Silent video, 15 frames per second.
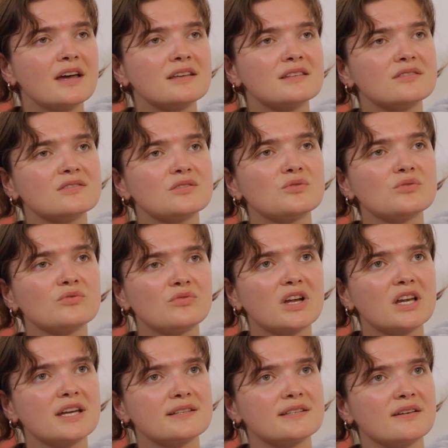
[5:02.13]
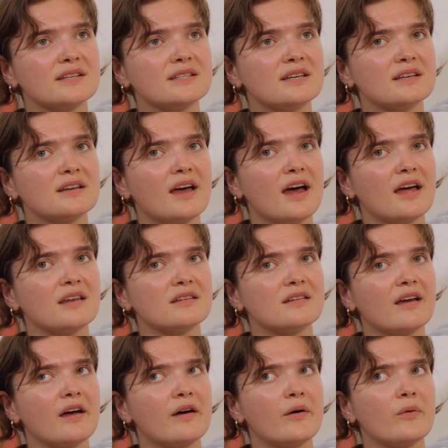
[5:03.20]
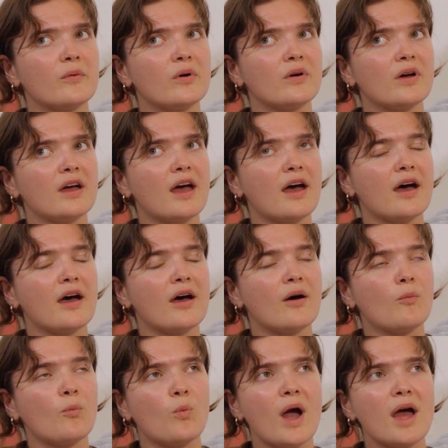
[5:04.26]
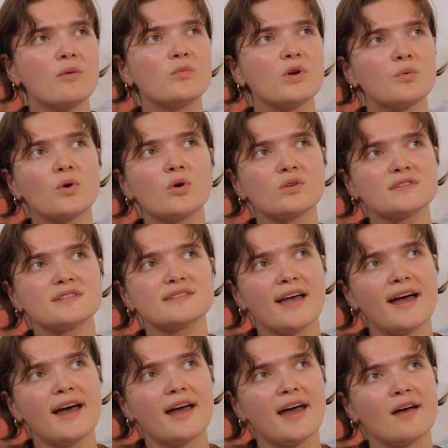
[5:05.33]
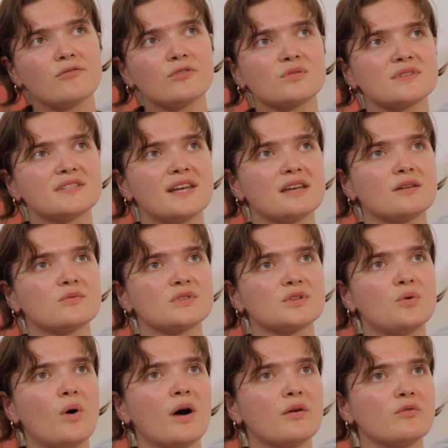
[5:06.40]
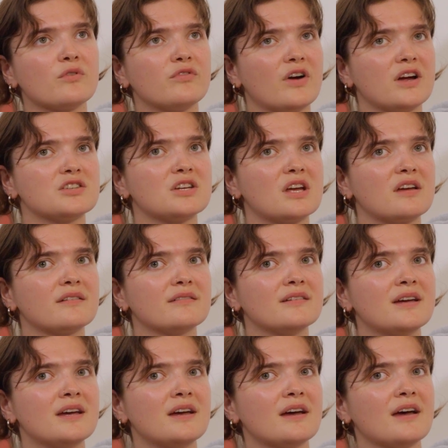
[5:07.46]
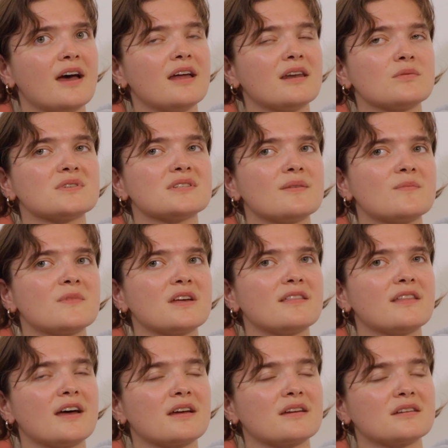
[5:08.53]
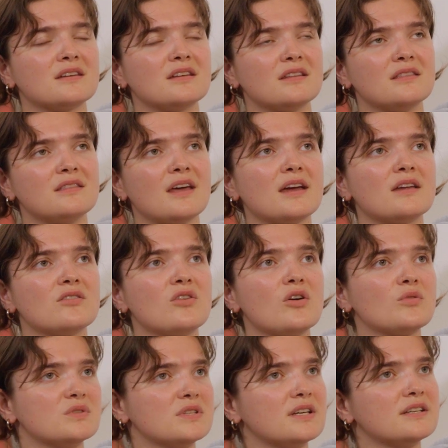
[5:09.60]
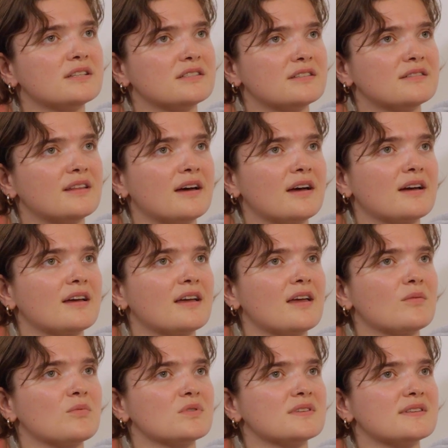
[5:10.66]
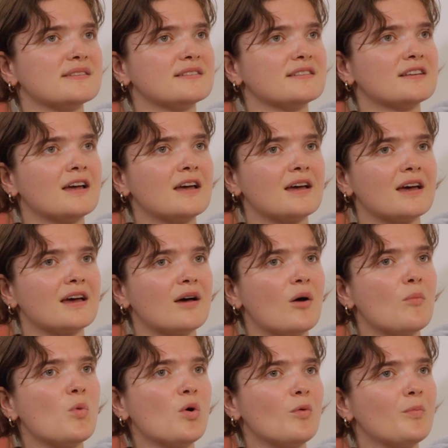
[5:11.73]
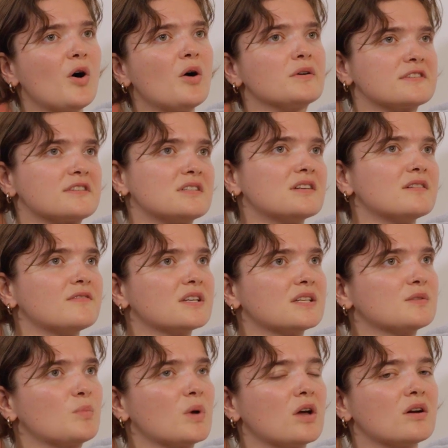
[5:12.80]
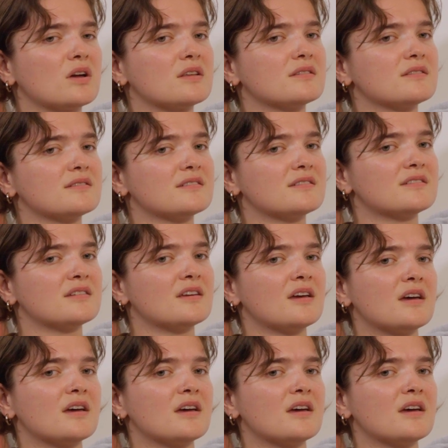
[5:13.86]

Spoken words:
So it's all really exciting, and when we were on set, everyone said it was quite refreshing, and it was something that they had noted, that it was a more positive experience